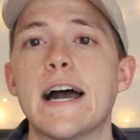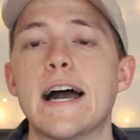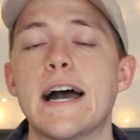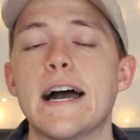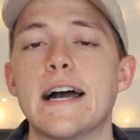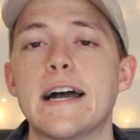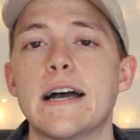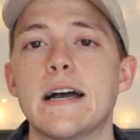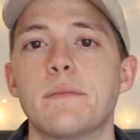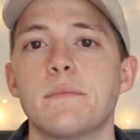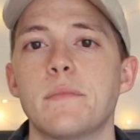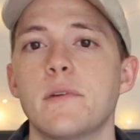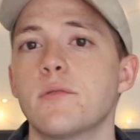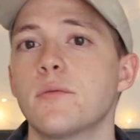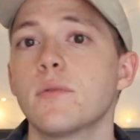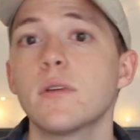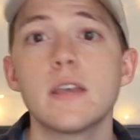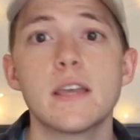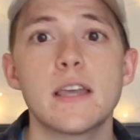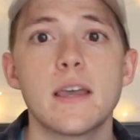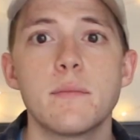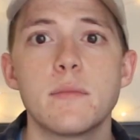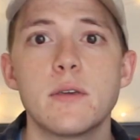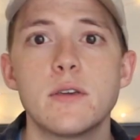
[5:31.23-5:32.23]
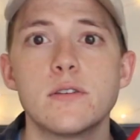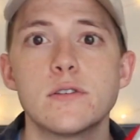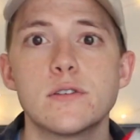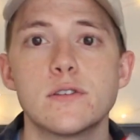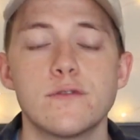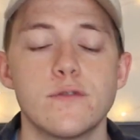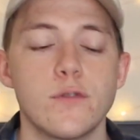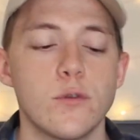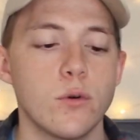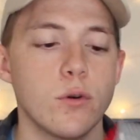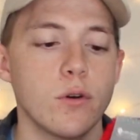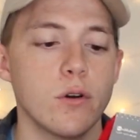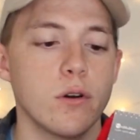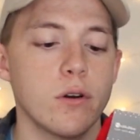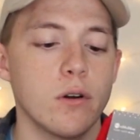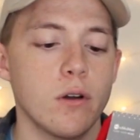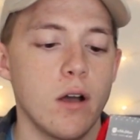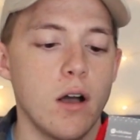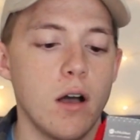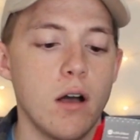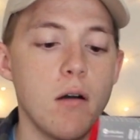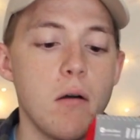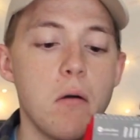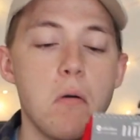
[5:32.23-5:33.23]
It really can be used for
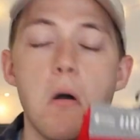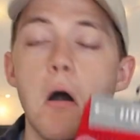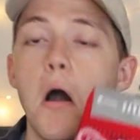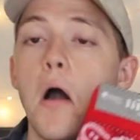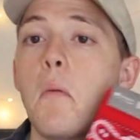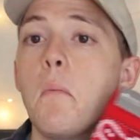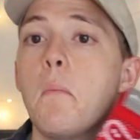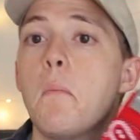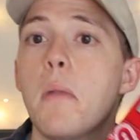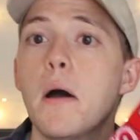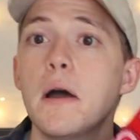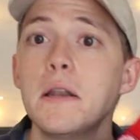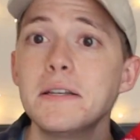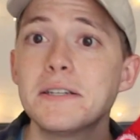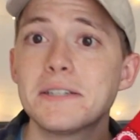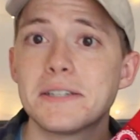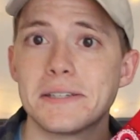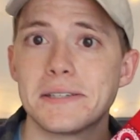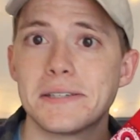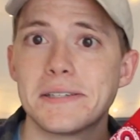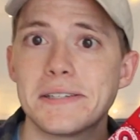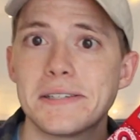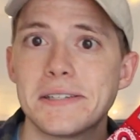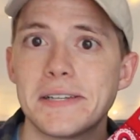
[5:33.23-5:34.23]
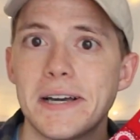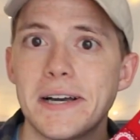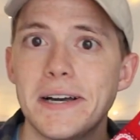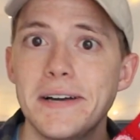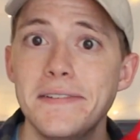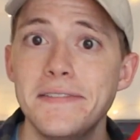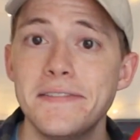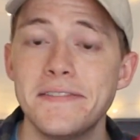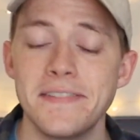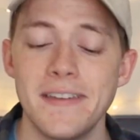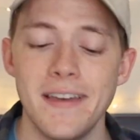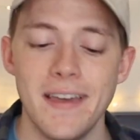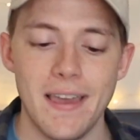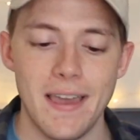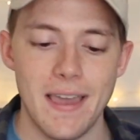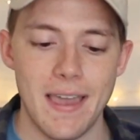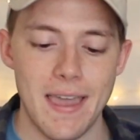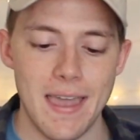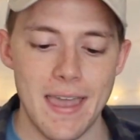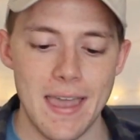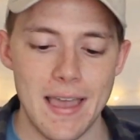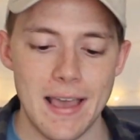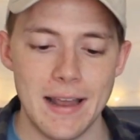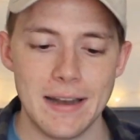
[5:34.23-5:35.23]
a bunch of stuff,
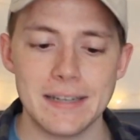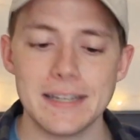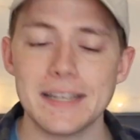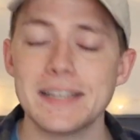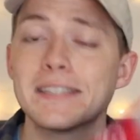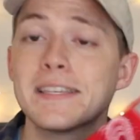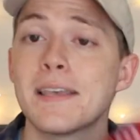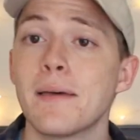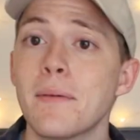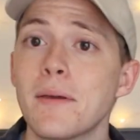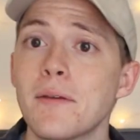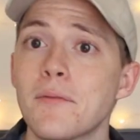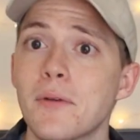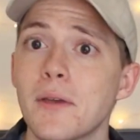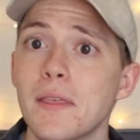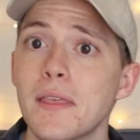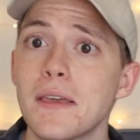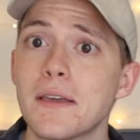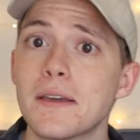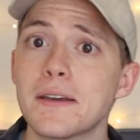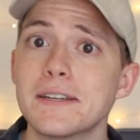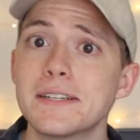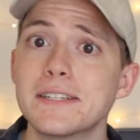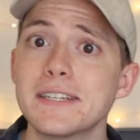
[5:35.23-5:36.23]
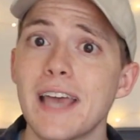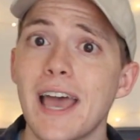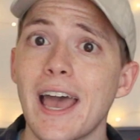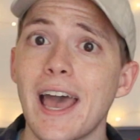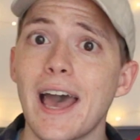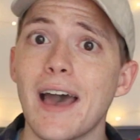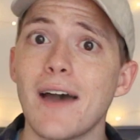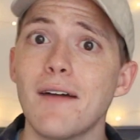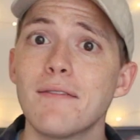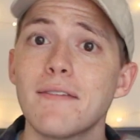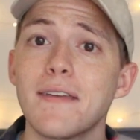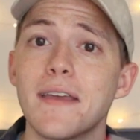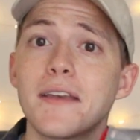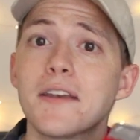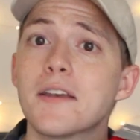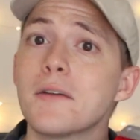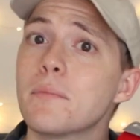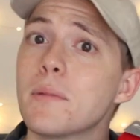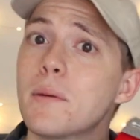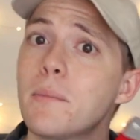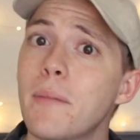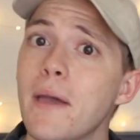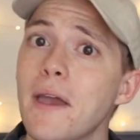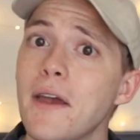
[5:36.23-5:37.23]
and it's something really good to have in your
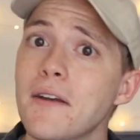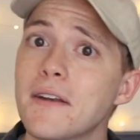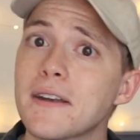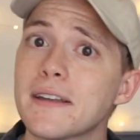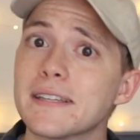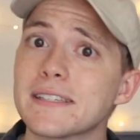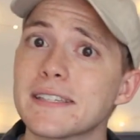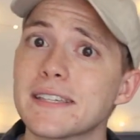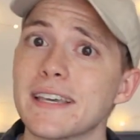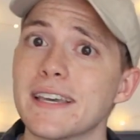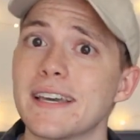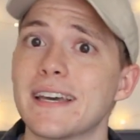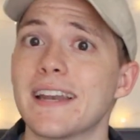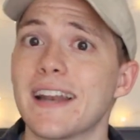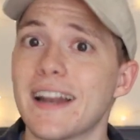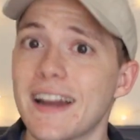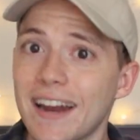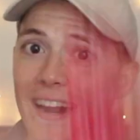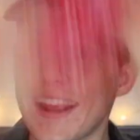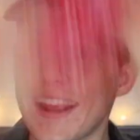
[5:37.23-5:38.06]
preparedness kit.